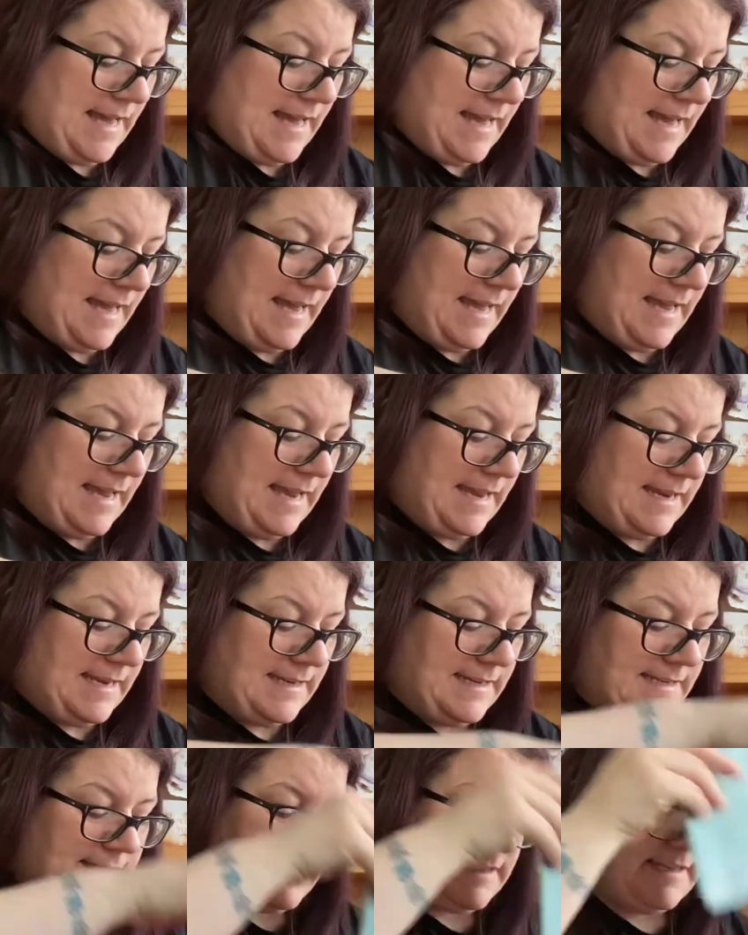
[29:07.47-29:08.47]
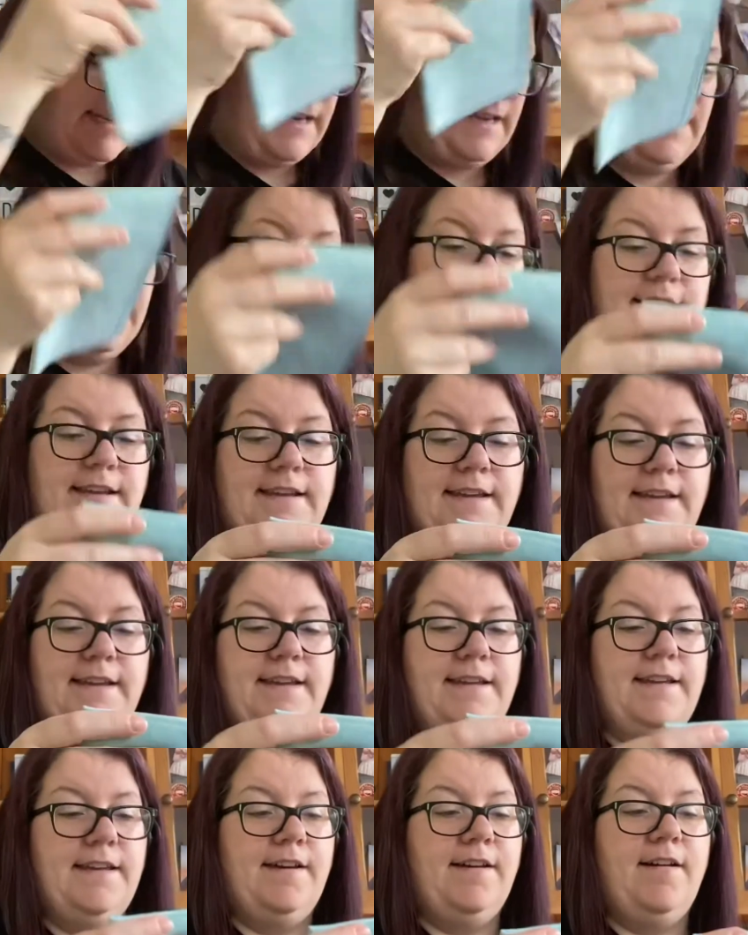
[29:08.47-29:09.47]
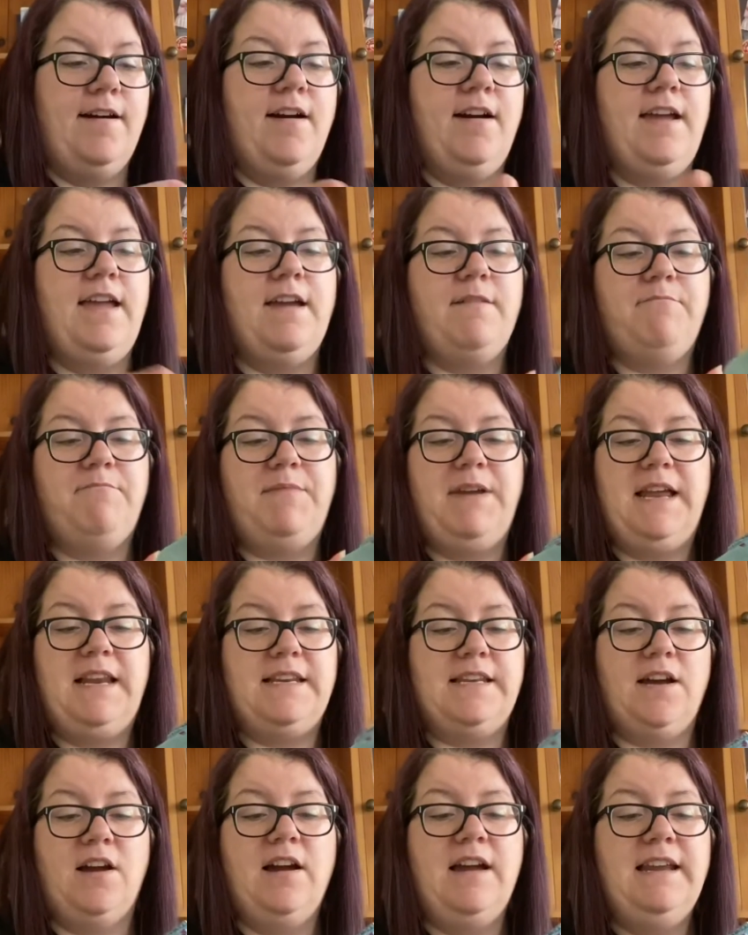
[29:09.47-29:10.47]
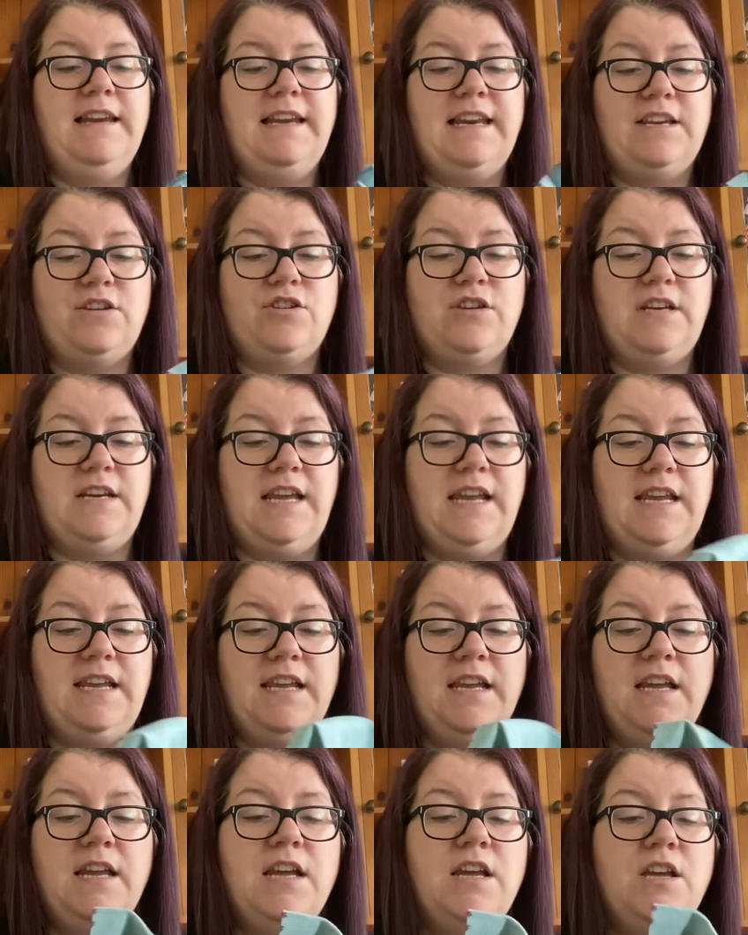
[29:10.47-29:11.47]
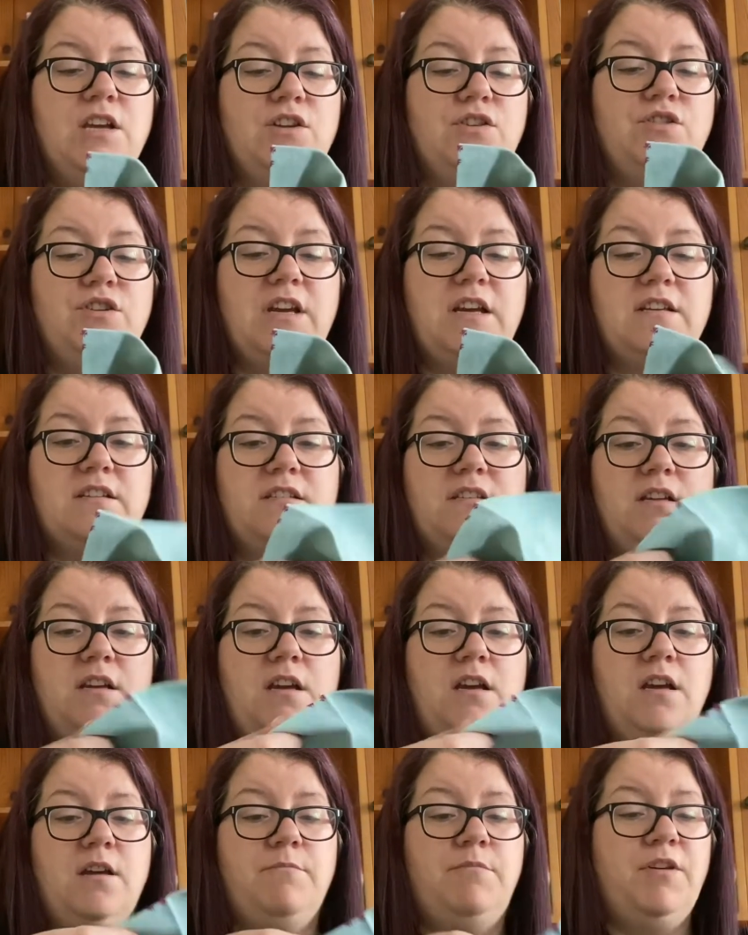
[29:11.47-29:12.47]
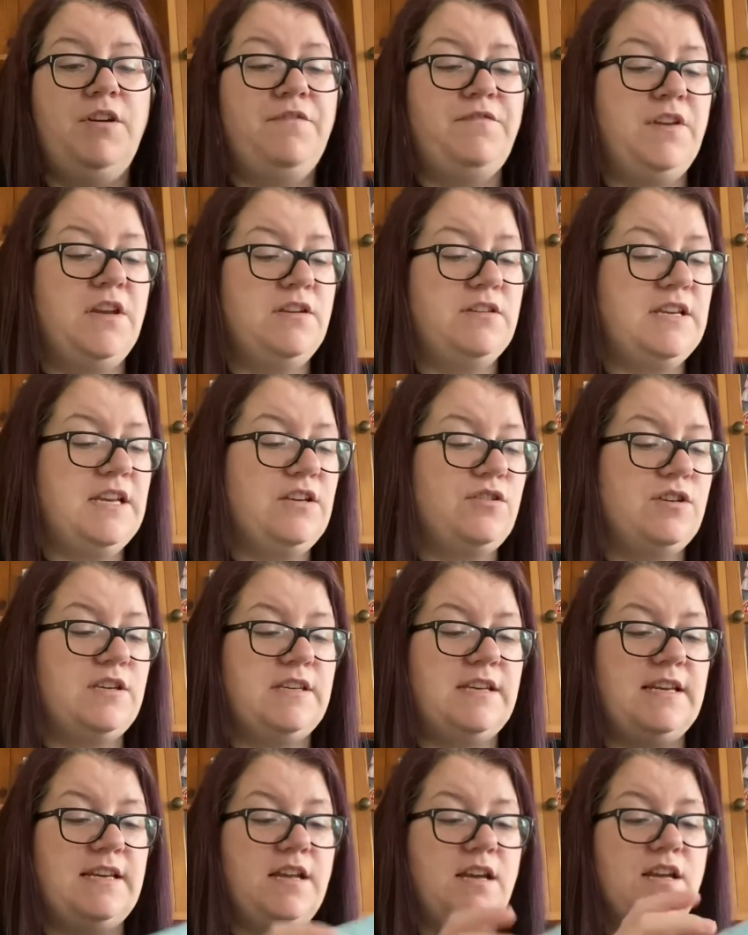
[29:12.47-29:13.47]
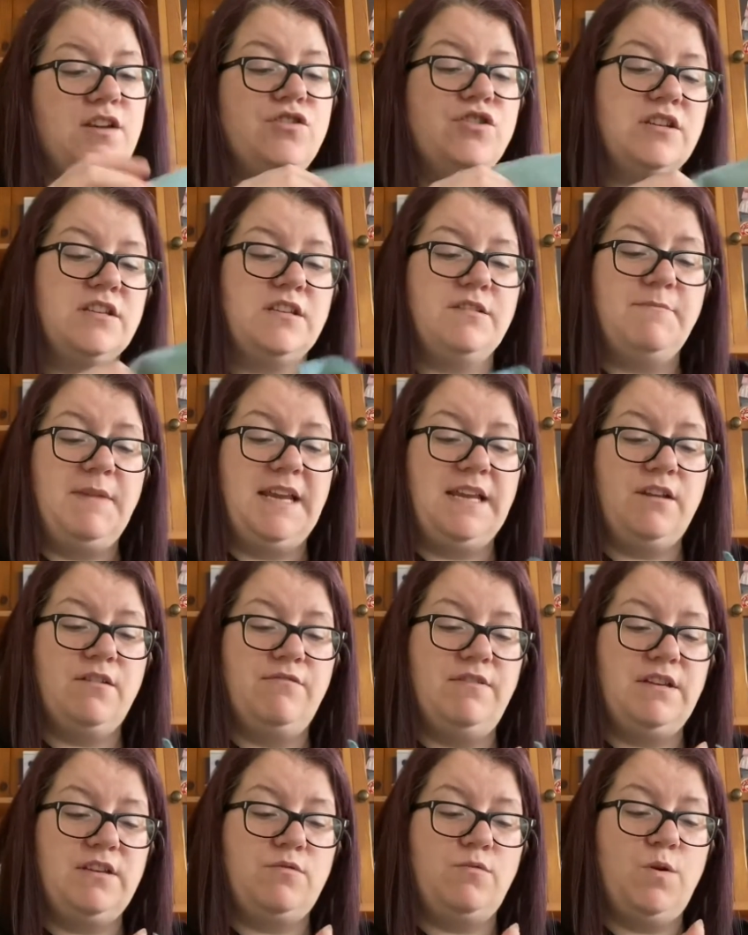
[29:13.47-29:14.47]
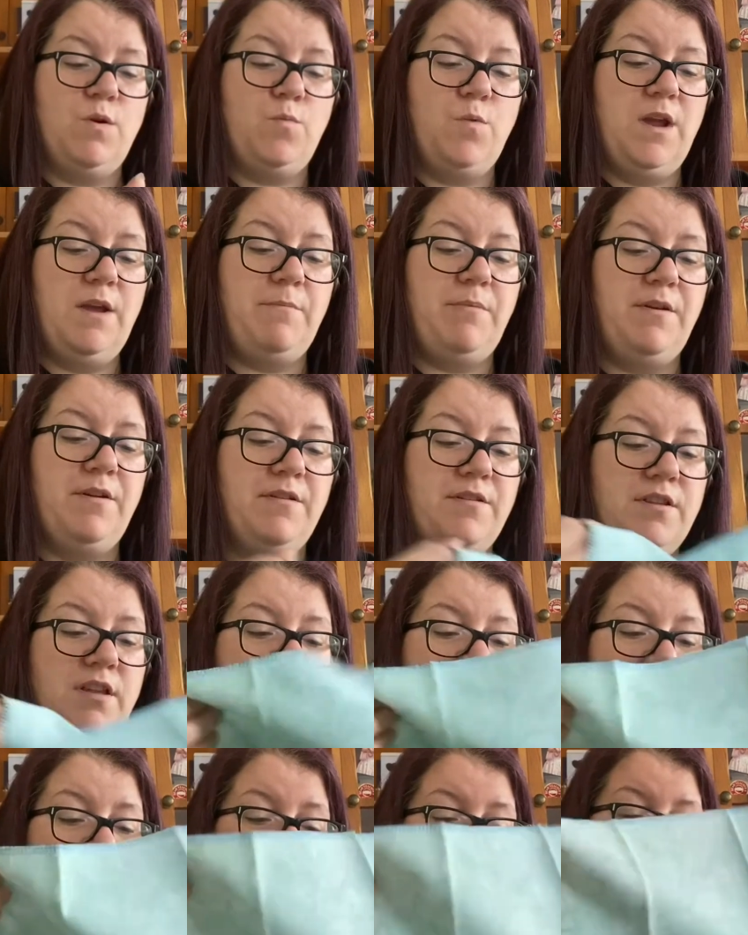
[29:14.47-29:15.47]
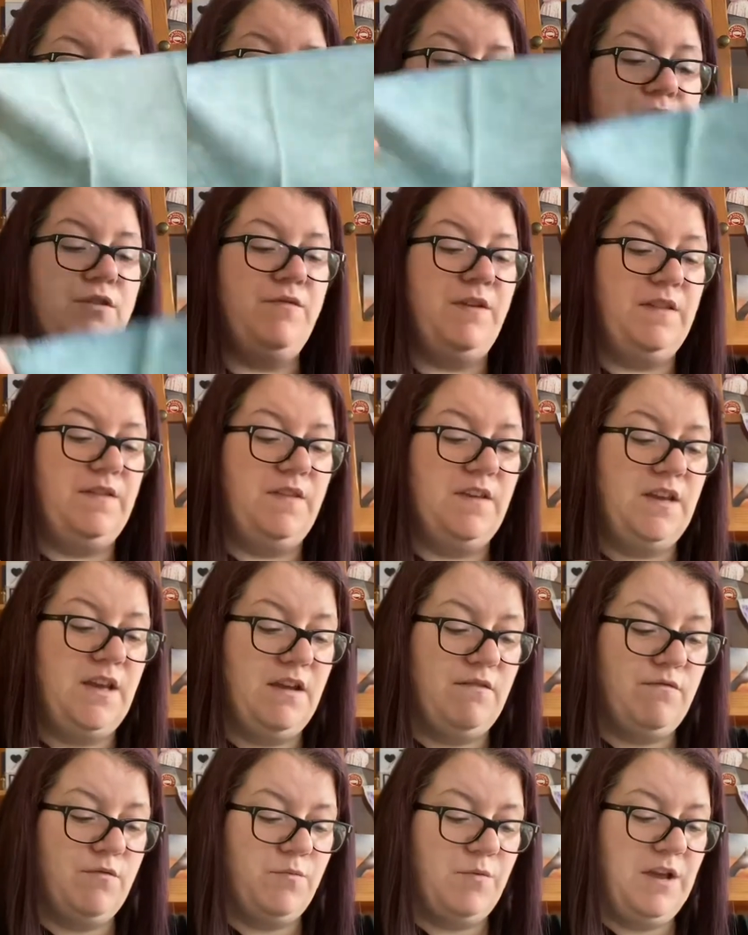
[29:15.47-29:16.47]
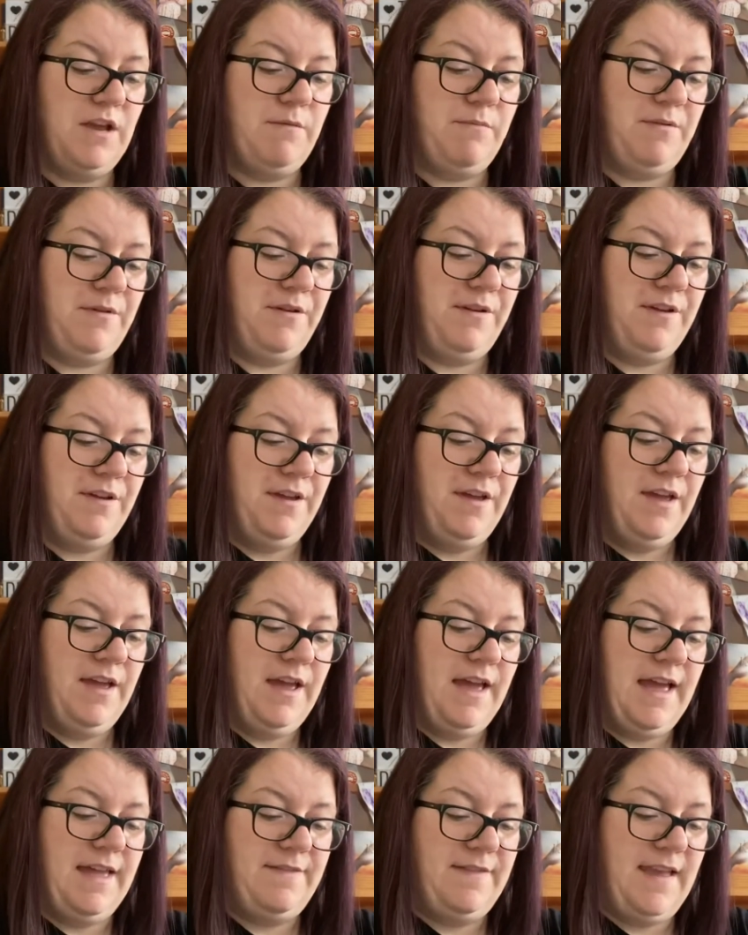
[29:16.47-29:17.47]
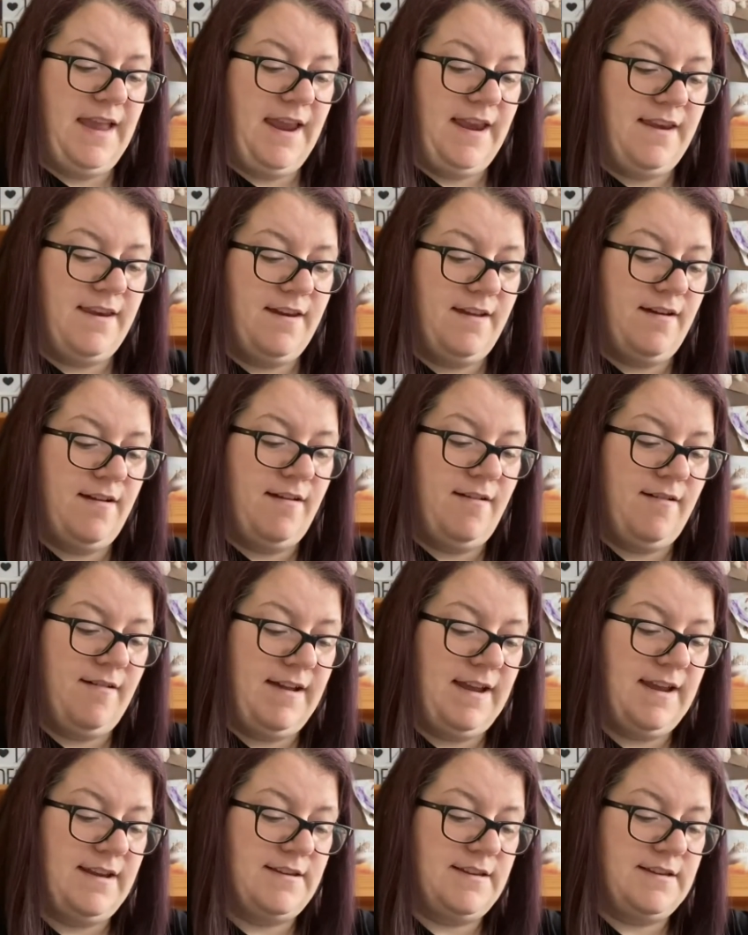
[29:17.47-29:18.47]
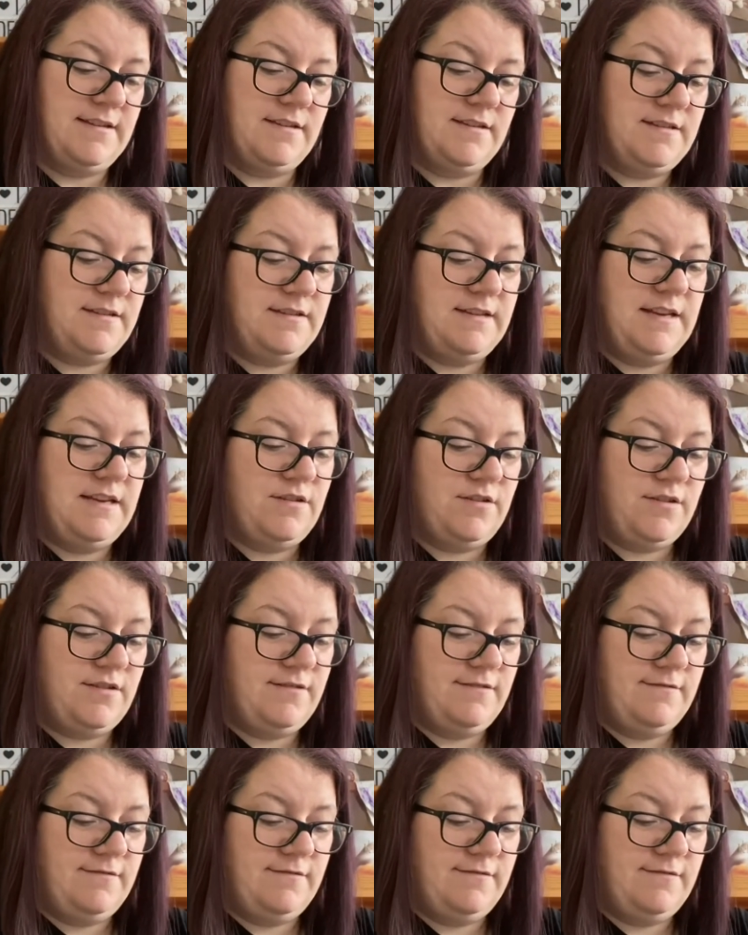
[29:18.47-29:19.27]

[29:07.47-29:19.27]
And I literally just put a few stitches in her just to make her into a whip, so that I could put her in the year of whip. And then I didn't stitch